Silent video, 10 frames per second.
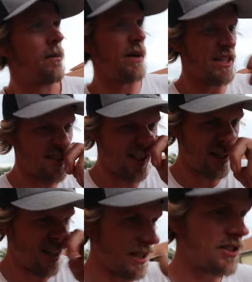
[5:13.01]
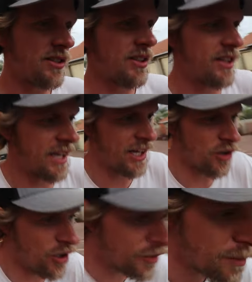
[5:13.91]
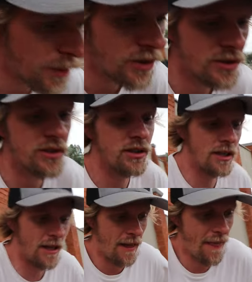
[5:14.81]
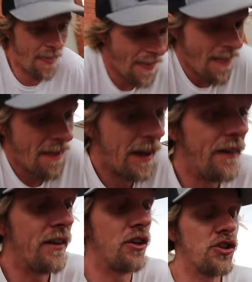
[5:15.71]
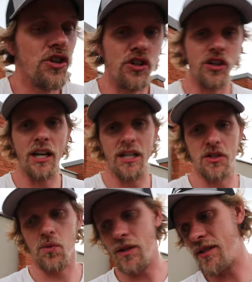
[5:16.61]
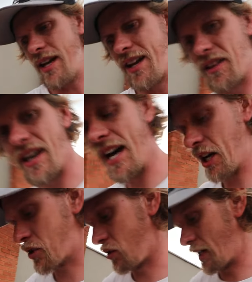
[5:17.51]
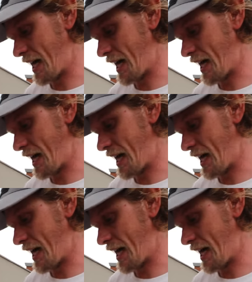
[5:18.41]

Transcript: but uh, let's get on the boat and then I'll show you guys what's in the actual